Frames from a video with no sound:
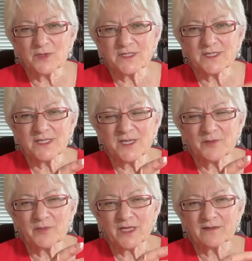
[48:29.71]
We see
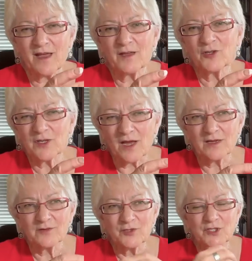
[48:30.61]
him at
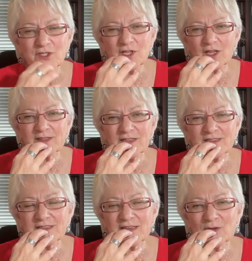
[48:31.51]
Hanukkah, which is not
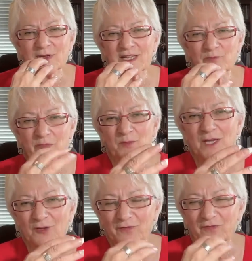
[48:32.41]
necessarily a
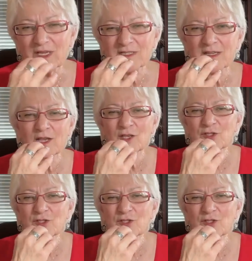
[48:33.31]
biblical feast.